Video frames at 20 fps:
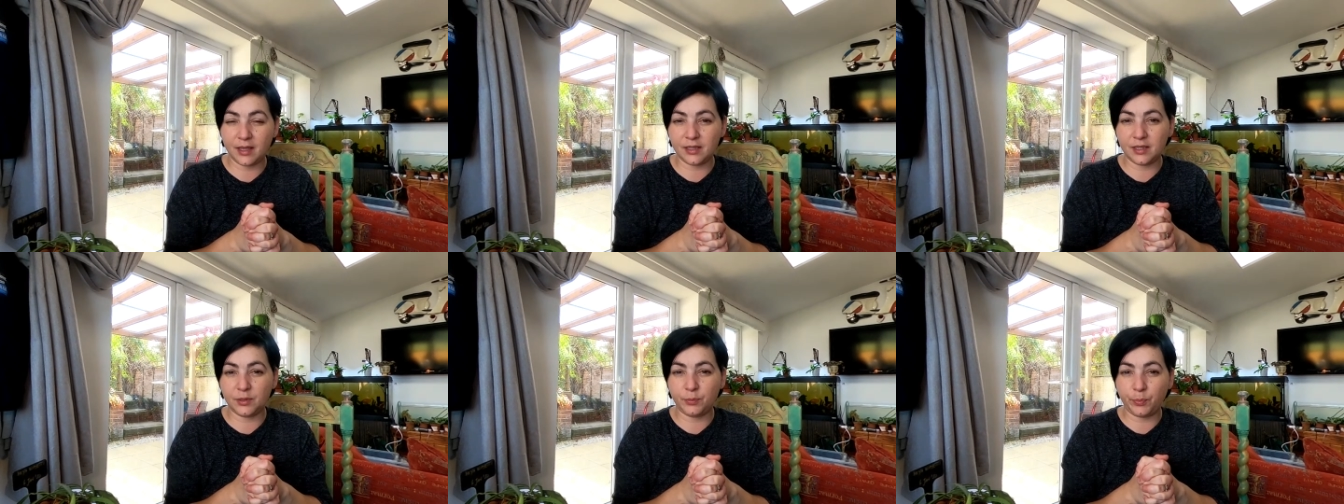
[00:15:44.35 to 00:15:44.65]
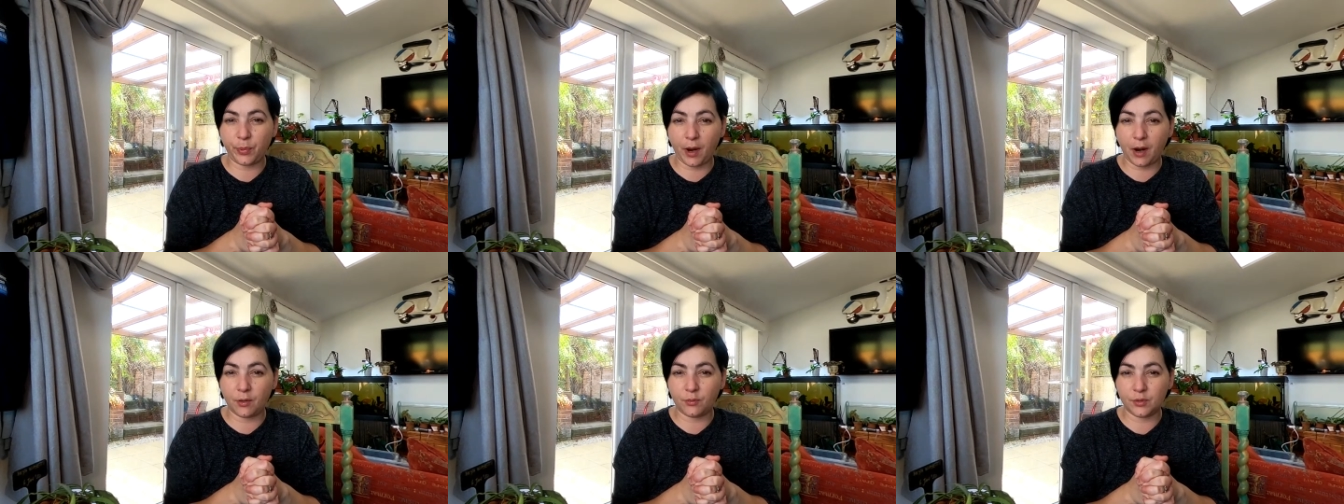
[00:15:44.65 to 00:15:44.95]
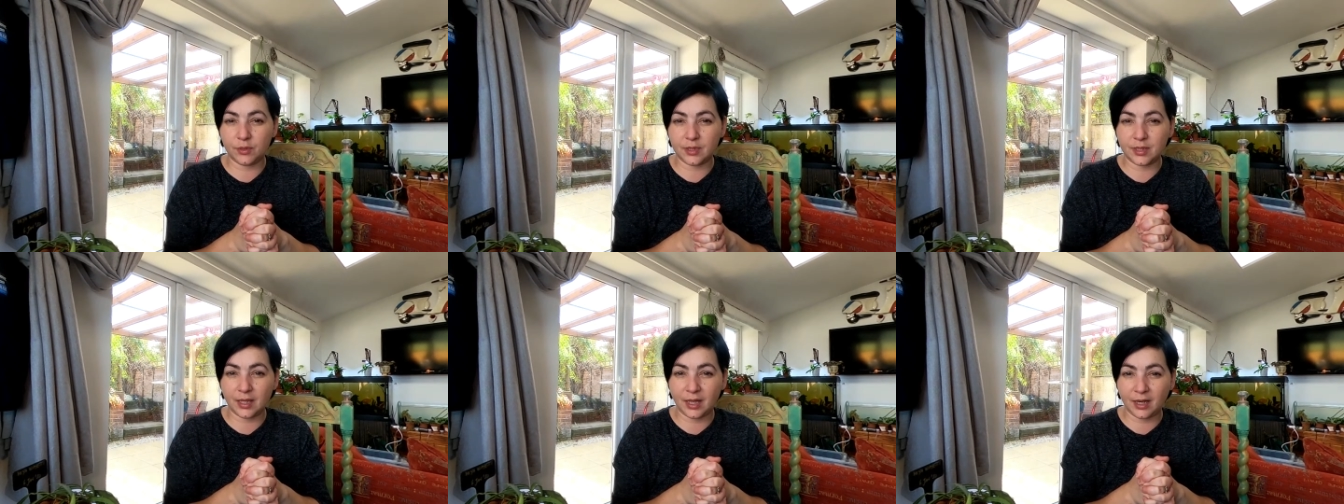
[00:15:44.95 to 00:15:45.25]
80
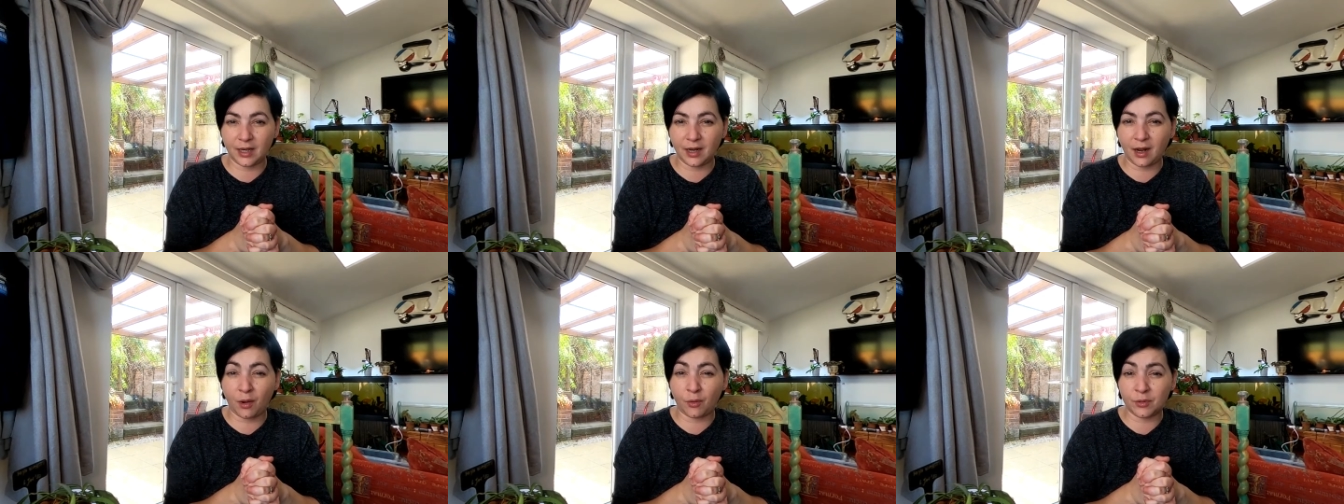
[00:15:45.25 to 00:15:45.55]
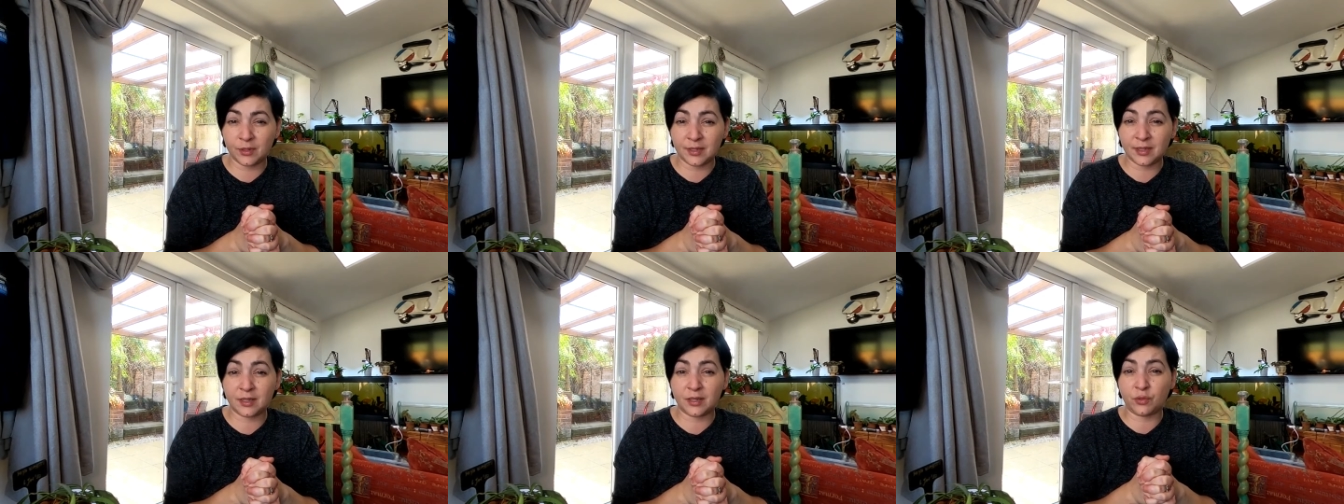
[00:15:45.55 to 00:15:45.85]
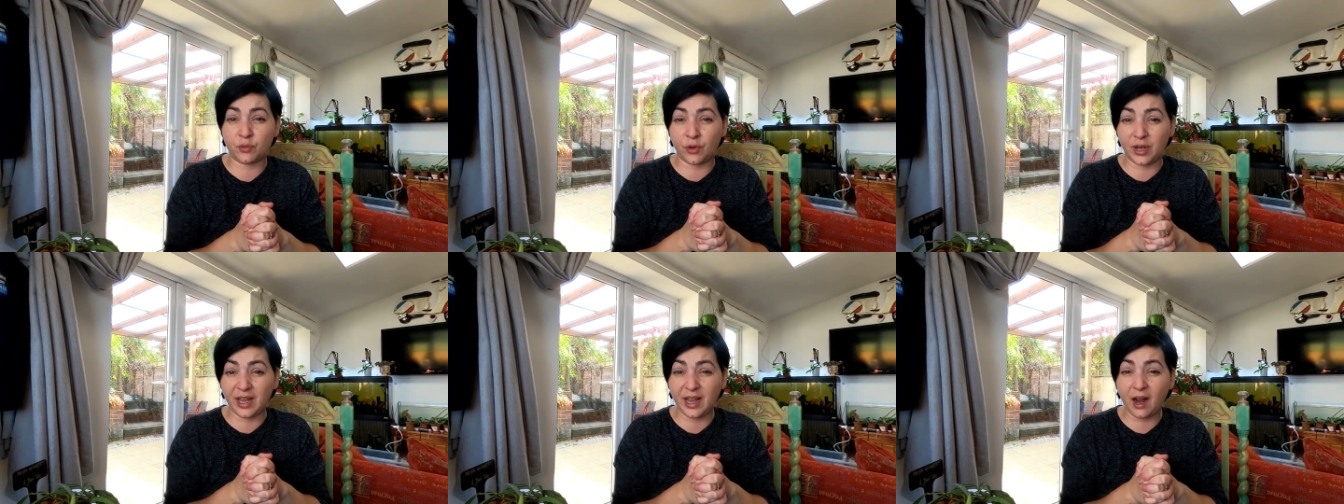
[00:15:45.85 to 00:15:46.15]
pounds and now it's
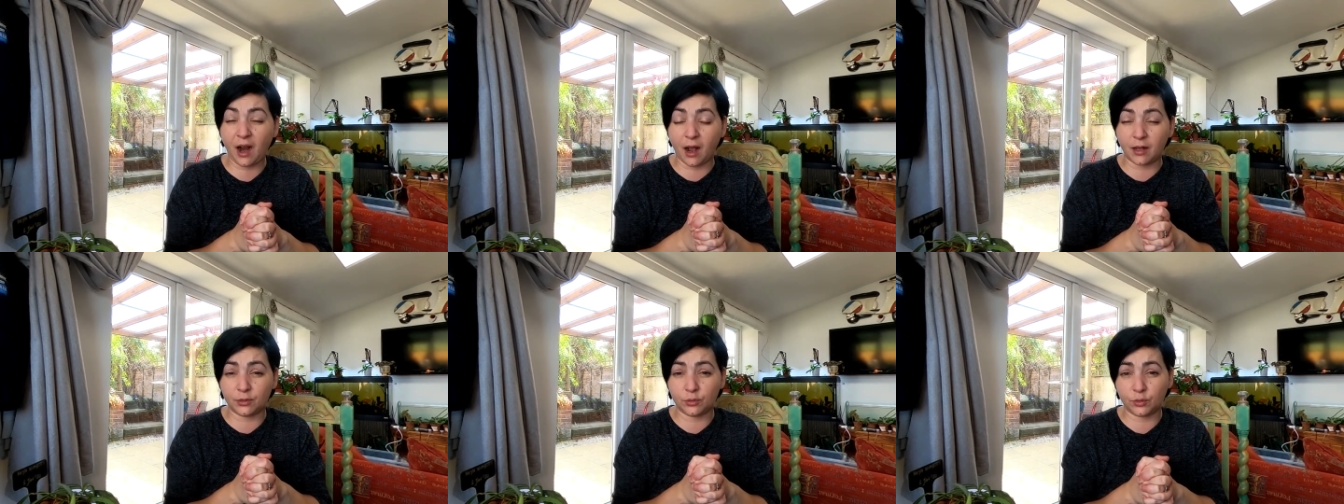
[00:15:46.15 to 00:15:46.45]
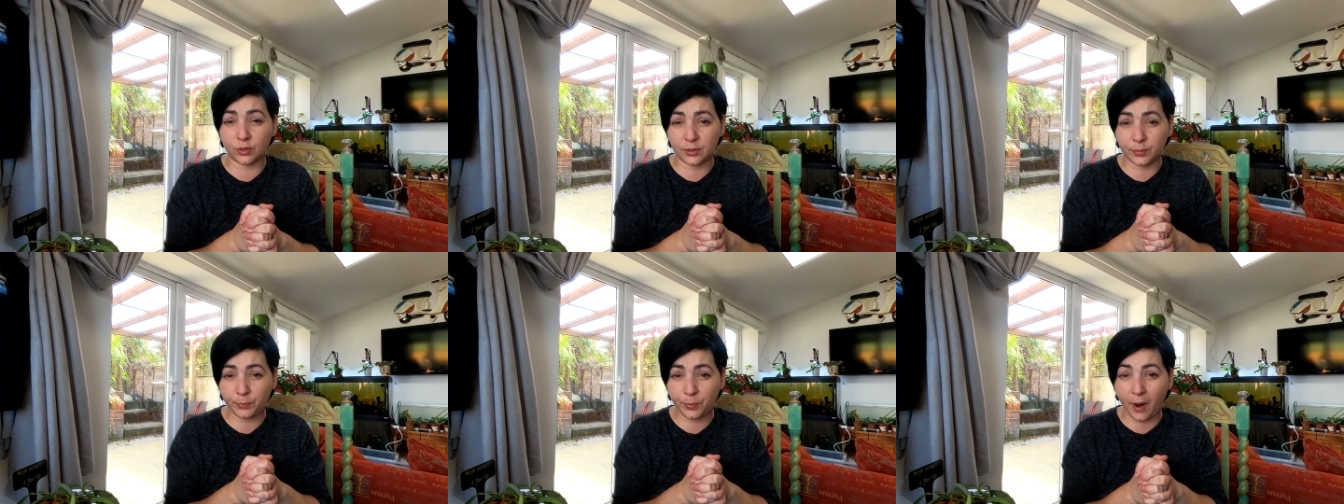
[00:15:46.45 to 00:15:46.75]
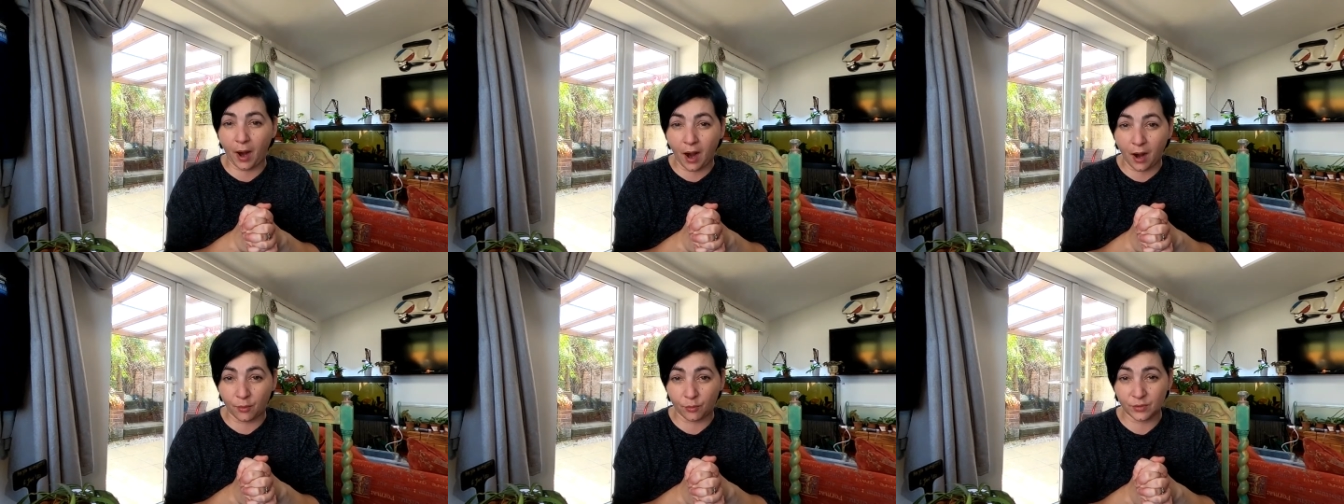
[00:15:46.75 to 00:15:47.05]

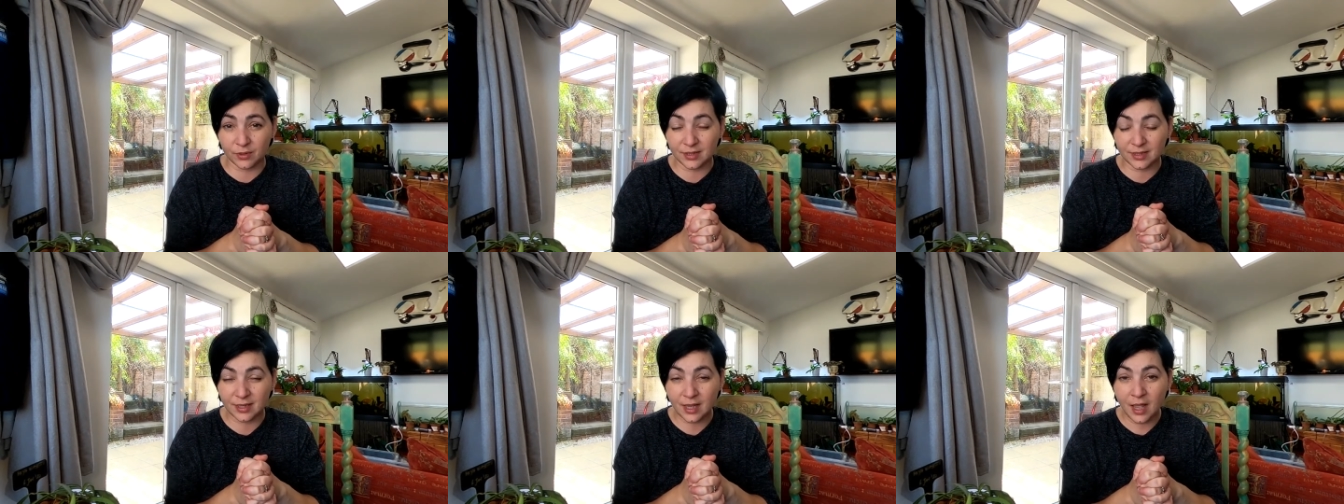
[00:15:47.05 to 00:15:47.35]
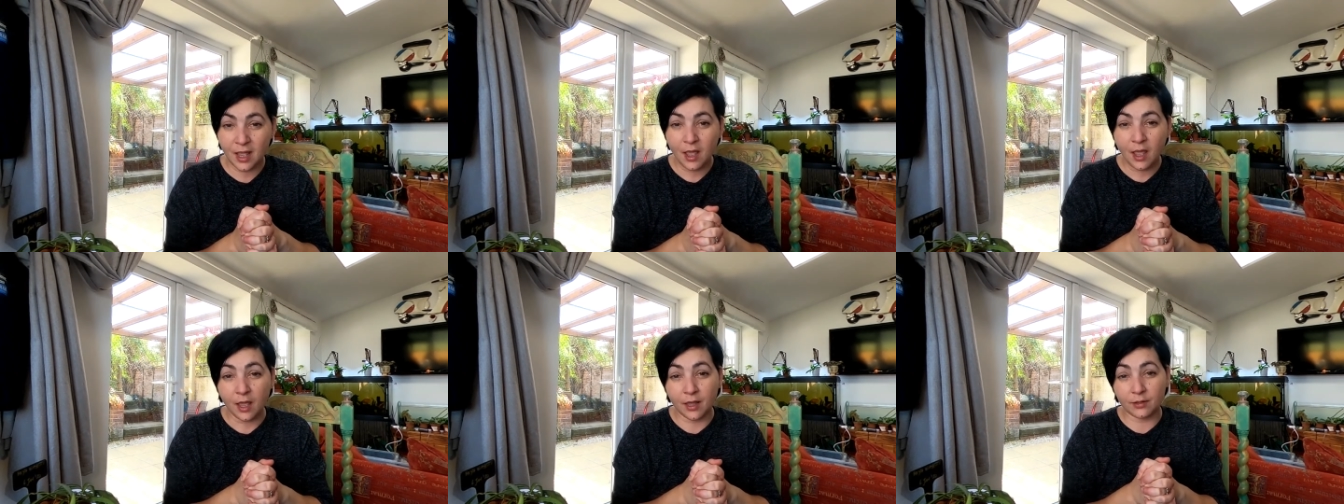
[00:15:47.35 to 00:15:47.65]
300 pounds